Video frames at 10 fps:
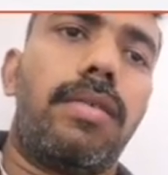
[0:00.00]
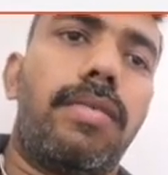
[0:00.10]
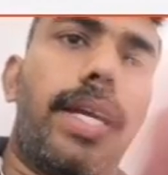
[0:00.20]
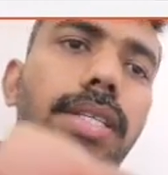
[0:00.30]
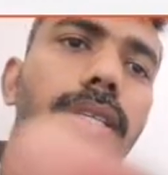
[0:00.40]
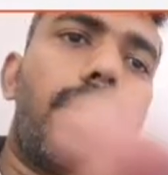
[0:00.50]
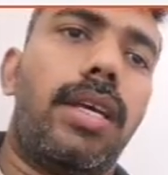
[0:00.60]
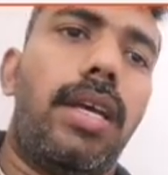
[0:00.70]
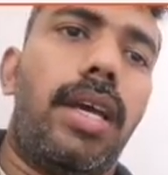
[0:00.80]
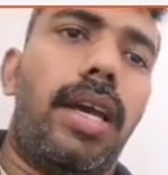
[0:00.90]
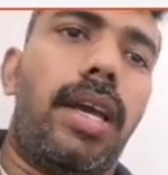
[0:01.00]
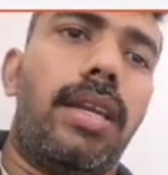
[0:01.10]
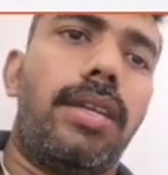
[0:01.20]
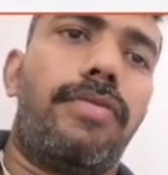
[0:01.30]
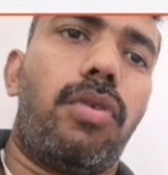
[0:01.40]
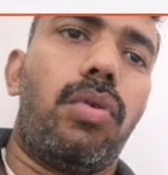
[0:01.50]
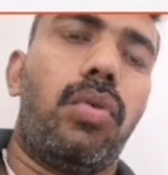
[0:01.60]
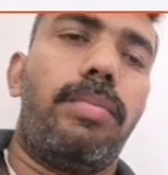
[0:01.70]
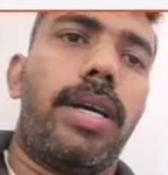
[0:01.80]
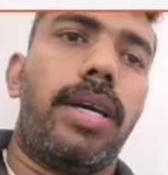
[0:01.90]
right, and
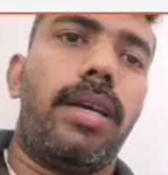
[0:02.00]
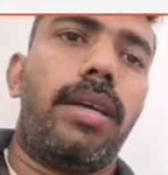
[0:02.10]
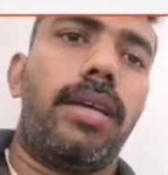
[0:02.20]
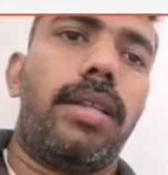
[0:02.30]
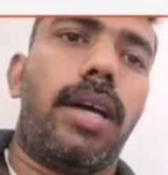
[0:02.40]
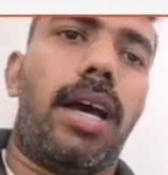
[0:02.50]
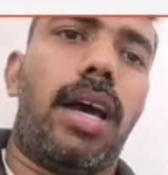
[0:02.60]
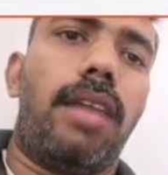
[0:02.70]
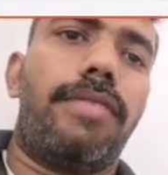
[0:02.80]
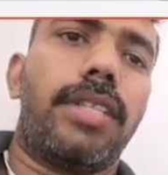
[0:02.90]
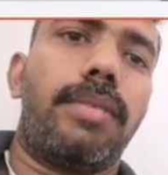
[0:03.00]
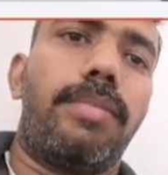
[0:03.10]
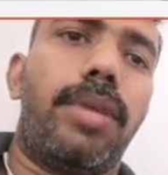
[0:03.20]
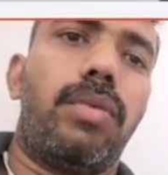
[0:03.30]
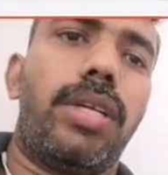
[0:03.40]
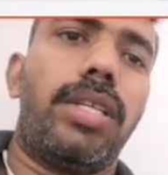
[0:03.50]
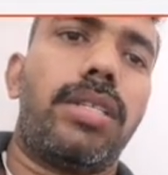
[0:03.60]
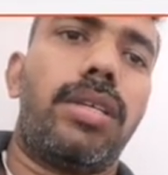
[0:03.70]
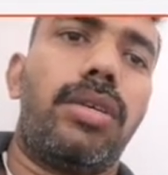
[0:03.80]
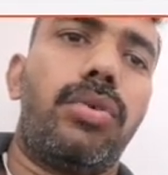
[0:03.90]
followed by the alpha subunit.
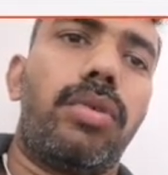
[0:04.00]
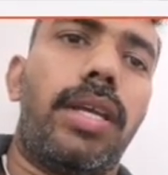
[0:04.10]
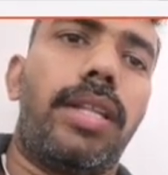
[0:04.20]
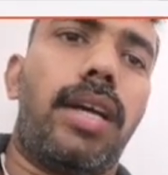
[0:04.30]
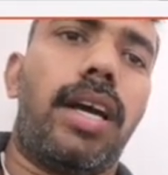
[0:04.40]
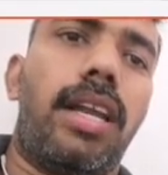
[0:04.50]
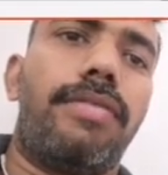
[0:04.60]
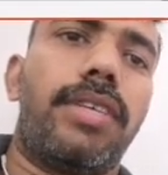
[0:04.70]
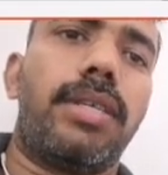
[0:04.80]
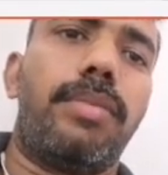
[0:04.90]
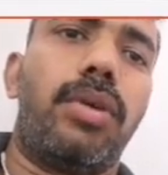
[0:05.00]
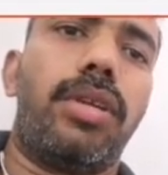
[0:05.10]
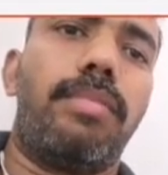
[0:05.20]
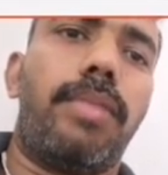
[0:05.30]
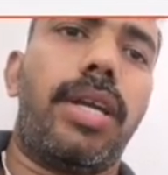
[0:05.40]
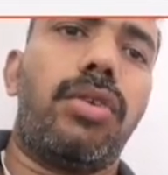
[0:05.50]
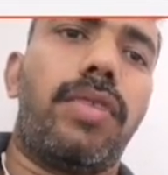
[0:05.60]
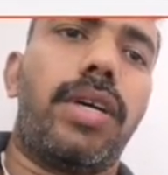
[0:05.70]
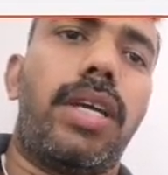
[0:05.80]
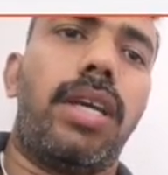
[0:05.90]
Usually the alpha subunit bind
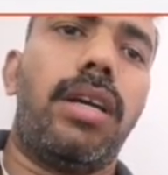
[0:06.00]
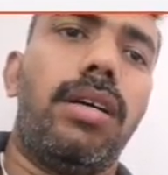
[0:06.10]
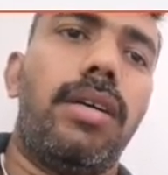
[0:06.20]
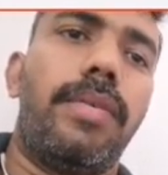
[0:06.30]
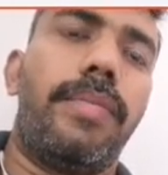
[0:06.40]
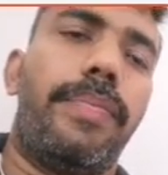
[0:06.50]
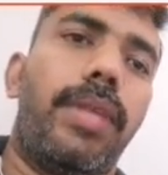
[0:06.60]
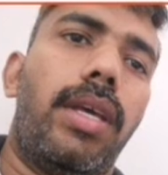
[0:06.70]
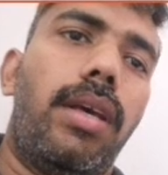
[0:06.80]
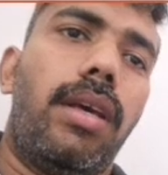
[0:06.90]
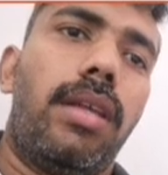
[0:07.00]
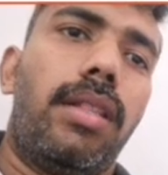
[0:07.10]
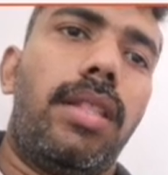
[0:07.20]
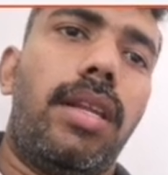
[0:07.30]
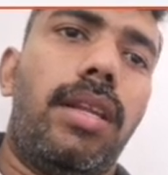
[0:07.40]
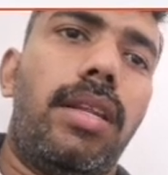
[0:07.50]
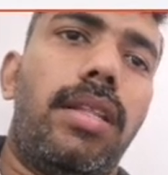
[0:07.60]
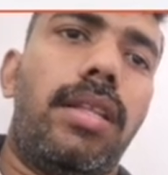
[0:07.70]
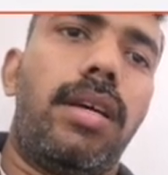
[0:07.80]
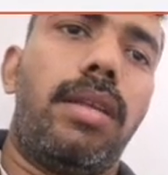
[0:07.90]
over here. Then
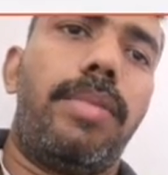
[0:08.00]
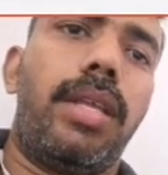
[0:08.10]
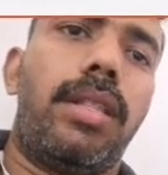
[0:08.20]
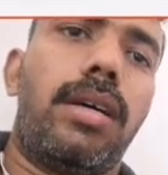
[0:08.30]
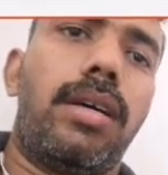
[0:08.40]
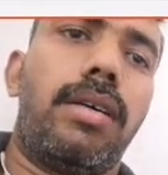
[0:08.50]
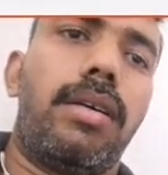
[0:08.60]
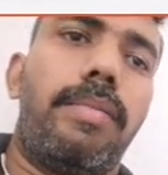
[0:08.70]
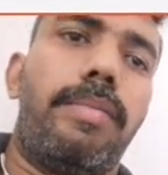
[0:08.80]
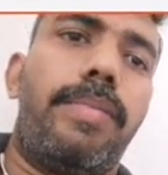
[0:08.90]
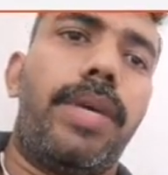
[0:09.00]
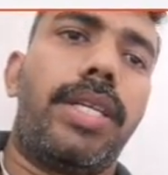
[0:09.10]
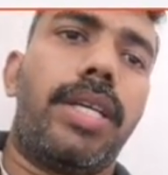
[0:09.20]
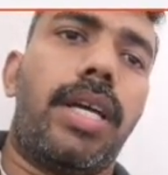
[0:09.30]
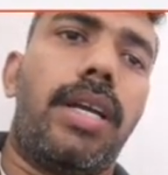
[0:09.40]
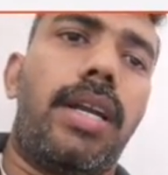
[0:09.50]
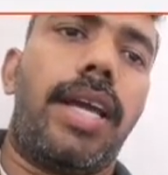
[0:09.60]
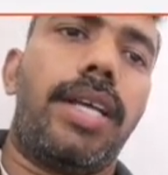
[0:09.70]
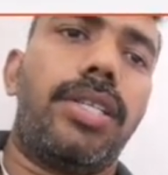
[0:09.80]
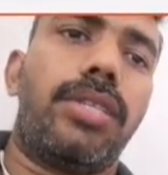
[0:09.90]
there will be the beta
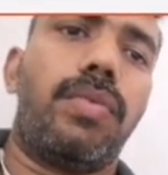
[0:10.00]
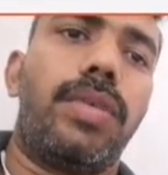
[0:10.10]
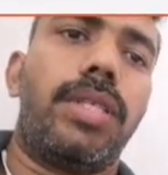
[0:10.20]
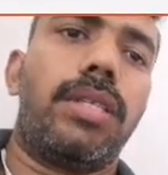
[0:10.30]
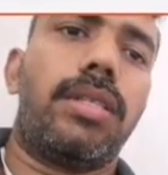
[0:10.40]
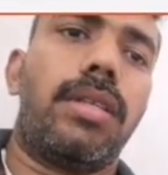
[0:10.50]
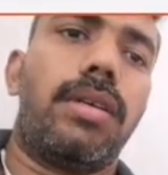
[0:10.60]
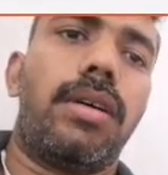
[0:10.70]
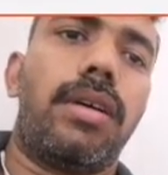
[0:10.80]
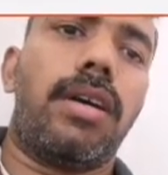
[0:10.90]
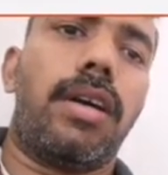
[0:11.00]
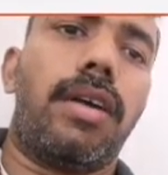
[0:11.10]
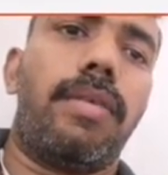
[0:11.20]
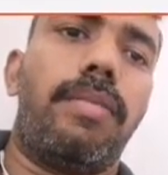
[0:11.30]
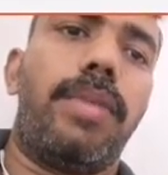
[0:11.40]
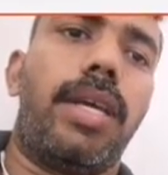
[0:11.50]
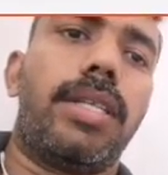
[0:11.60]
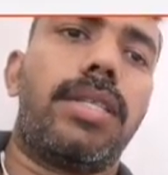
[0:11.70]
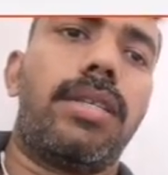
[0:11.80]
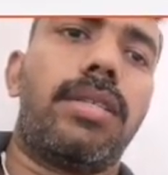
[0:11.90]
dash, which is the
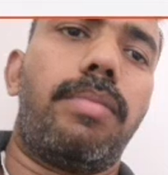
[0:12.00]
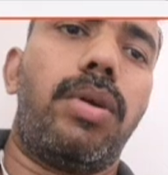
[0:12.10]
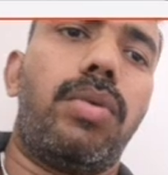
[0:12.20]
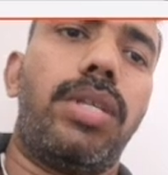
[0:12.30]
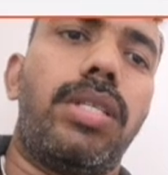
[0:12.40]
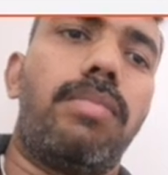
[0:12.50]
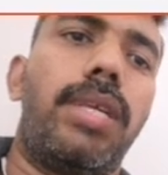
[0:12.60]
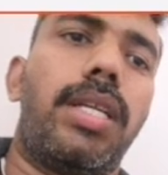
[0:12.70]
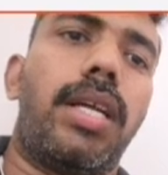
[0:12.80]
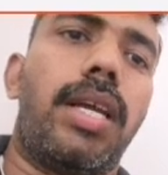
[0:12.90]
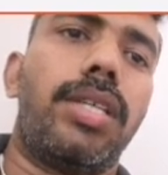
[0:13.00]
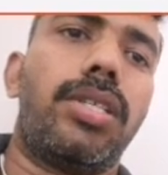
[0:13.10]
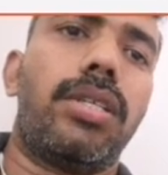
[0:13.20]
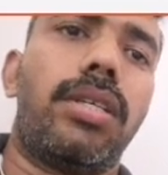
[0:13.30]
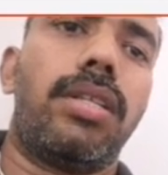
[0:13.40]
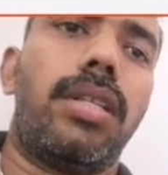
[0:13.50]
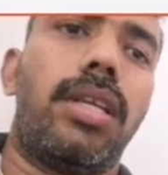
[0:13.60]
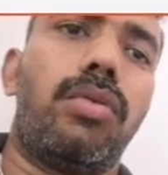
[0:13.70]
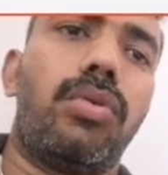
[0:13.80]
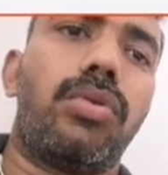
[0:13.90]
biggest subunit, beta dash.
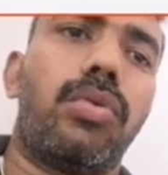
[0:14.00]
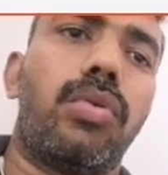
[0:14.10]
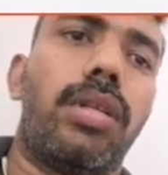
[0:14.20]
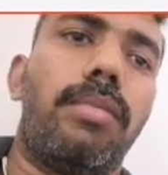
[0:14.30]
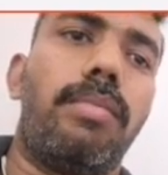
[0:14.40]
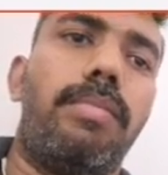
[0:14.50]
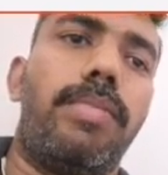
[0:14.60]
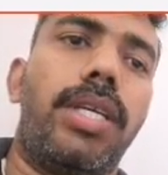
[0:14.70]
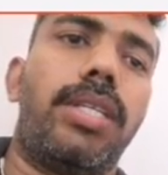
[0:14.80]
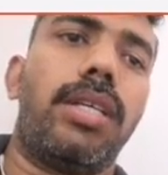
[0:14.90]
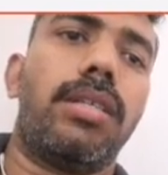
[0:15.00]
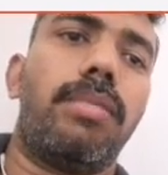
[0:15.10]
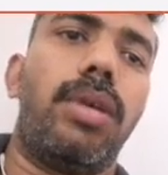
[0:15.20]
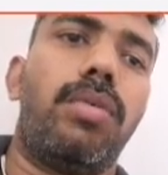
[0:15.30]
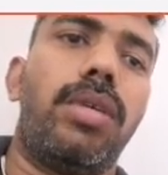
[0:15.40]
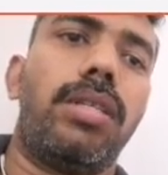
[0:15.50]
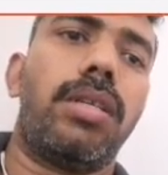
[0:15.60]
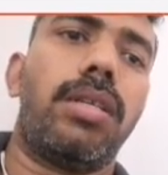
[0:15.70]
Then also the beta subunit,